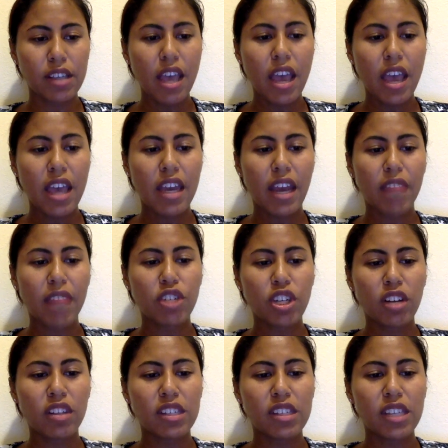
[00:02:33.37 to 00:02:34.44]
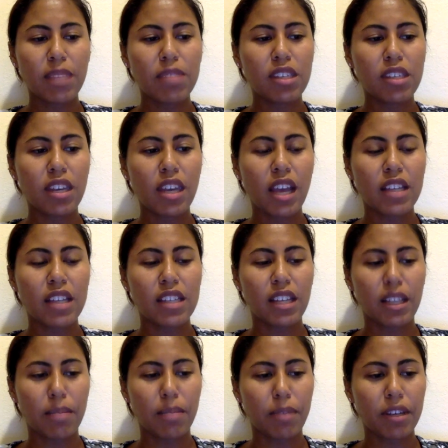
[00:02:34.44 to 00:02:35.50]
and have shared the same city as the
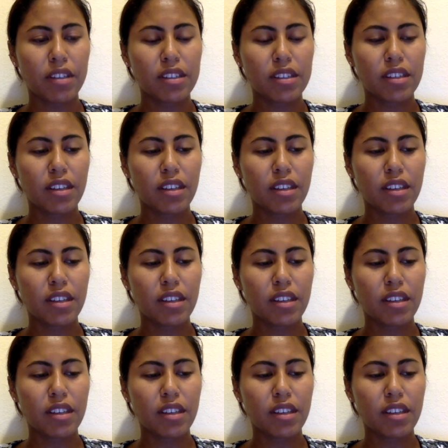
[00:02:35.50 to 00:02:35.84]
Olympics.